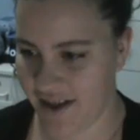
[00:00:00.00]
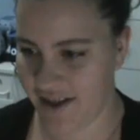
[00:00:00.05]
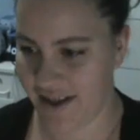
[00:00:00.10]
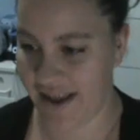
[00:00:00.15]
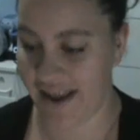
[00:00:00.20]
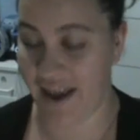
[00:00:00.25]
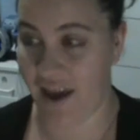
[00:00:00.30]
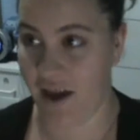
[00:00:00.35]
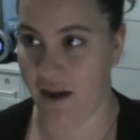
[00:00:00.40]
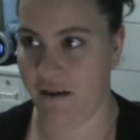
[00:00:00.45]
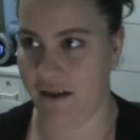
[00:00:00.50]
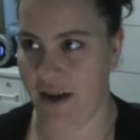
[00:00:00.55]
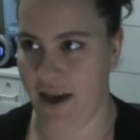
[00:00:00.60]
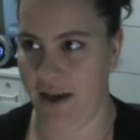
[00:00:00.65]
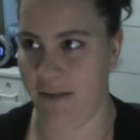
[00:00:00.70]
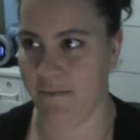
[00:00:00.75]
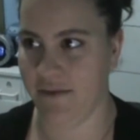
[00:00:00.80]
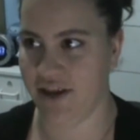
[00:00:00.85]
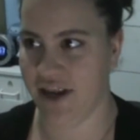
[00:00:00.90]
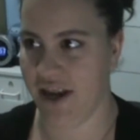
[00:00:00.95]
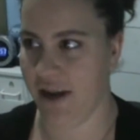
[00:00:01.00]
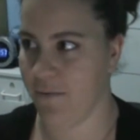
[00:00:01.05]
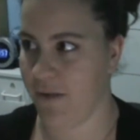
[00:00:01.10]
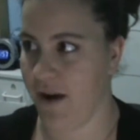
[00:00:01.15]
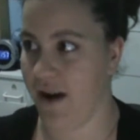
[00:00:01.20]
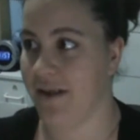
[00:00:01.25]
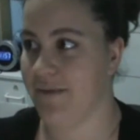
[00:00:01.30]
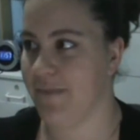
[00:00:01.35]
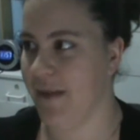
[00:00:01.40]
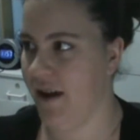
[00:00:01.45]
Like, OMG,
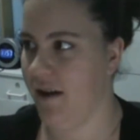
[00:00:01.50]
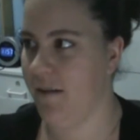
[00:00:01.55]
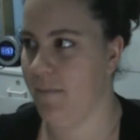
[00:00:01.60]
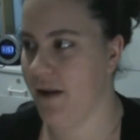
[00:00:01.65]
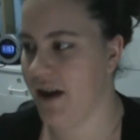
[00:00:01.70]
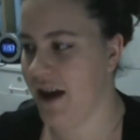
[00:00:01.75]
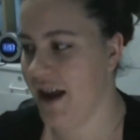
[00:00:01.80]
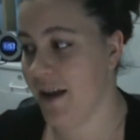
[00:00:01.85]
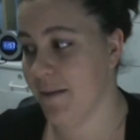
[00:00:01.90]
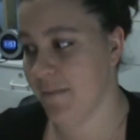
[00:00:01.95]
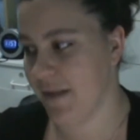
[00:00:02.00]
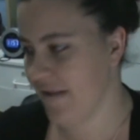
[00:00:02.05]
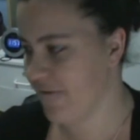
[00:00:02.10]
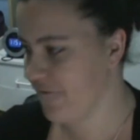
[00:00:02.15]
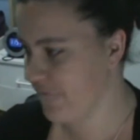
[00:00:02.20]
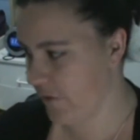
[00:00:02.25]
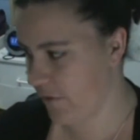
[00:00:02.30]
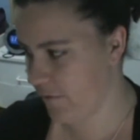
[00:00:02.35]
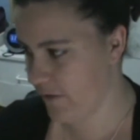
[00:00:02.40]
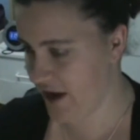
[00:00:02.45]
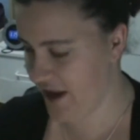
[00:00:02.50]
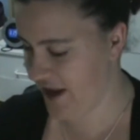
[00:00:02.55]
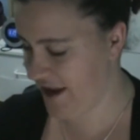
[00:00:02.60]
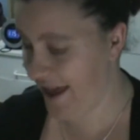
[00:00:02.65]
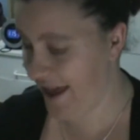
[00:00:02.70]
where is my homework? I am like freaking